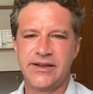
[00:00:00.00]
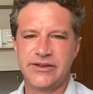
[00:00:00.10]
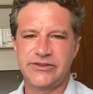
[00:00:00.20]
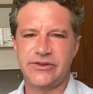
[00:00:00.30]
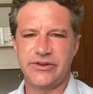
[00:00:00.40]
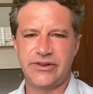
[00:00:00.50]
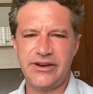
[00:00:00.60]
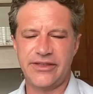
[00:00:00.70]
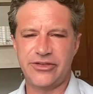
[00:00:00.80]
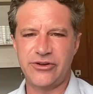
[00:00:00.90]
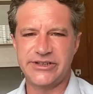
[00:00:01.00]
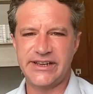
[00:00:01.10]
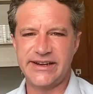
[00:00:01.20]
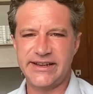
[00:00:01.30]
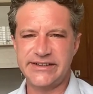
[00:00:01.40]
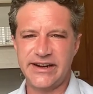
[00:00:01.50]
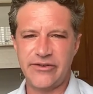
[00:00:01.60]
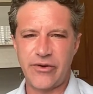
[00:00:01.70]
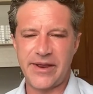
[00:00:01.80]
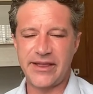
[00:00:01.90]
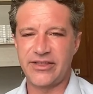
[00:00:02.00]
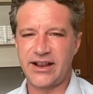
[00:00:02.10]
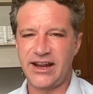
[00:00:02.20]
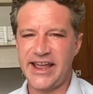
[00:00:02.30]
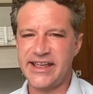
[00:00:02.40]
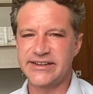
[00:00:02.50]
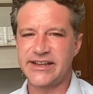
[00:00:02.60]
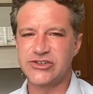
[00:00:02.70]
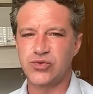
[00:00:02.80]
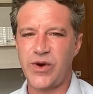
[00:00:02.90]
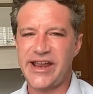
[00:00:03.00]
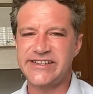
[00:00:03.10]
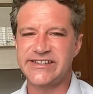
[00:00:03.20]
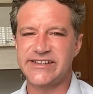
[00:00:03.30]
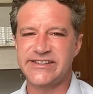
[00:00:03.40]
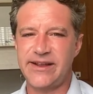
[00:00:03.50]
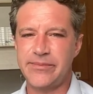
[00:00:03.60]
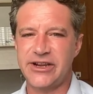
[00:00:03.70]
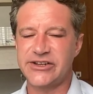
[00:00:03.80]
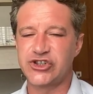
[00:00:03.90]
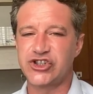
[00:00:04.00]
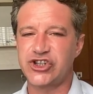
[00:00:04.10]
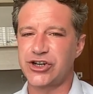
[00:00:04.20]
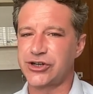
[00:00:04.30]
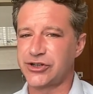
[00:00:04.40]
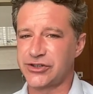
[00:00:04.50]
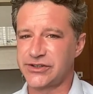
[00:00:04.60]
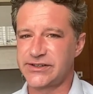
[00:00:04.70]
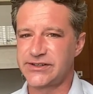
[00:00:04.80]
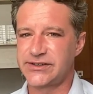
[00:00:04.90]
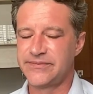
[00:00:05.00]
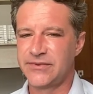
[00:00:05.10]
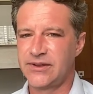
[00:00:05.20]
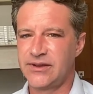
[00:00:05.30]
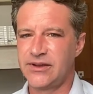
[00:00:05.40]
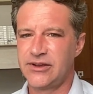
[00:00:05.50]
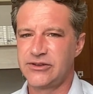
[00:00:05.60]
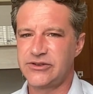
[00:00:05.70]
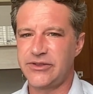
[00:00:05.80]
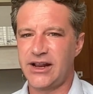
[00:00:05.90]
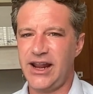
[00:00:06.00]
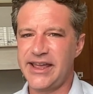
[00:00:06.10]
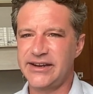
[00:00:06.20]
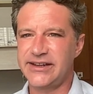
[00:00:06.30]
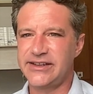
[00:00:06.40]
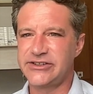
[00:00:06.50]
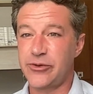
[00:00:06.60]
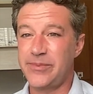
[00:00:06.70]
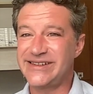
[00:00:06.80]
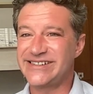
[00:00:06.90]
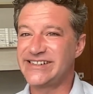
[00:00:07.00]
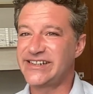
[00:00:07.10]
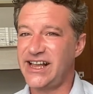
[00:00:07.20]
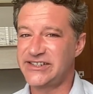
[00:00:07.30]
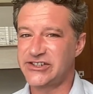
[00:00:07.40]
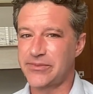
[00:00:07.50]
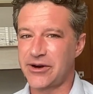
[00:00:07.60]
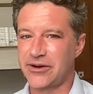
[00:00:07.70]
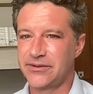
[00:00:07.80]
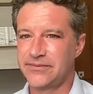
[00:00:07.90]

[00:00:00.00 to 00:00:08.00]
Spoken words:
So look at 13, listen and repeat. The client has raised some concerns. So the client is our business customer.